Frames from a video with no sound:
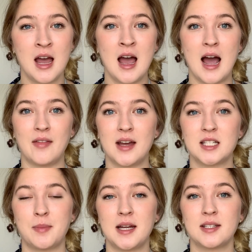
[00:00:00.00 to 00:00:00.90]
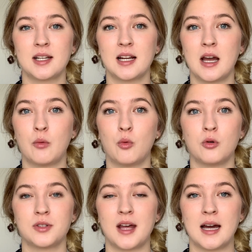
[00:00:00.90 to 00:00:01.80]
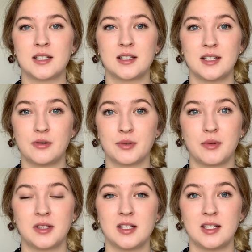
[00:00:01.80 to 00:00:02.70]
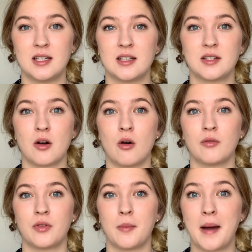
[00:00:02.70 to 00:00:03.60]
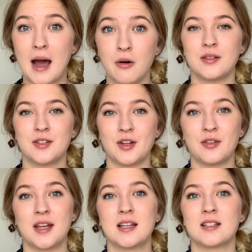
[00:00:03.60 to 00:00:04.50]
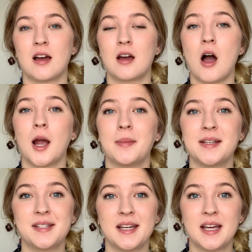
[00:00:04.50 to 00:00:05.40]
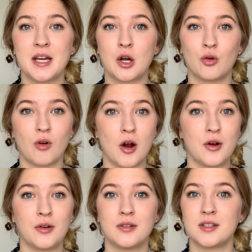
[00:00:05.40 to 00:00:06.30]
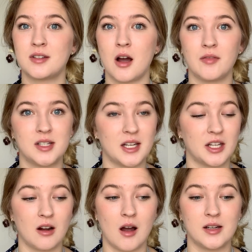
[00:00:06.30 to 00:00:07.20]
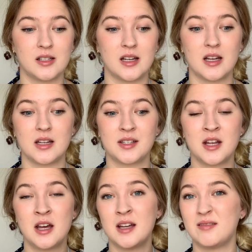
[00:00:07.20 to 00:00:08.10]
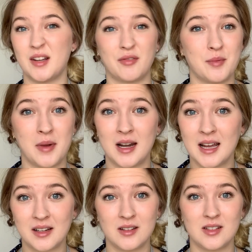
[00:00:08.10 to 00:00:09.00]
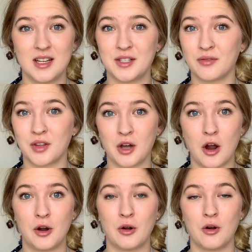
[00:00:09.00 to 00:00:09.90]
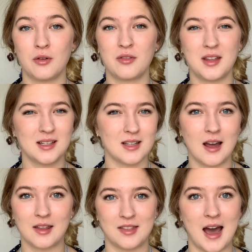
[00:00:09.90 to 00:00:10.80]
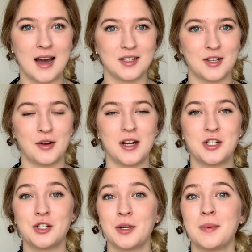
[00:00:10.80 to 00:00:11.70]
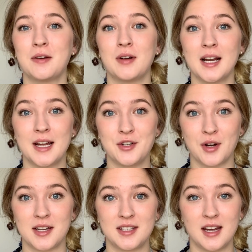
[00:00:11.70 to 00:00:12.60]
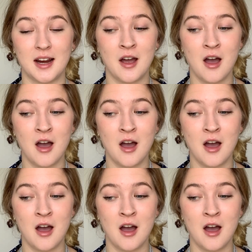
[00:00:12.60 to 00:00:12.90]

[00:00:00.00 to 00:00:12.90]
and that's basically a ward that deals with diseases of the bowel. So things like IBD, Crohn's, diverticulitis, different malignancies of the colon, things like that. So it should be really interesting.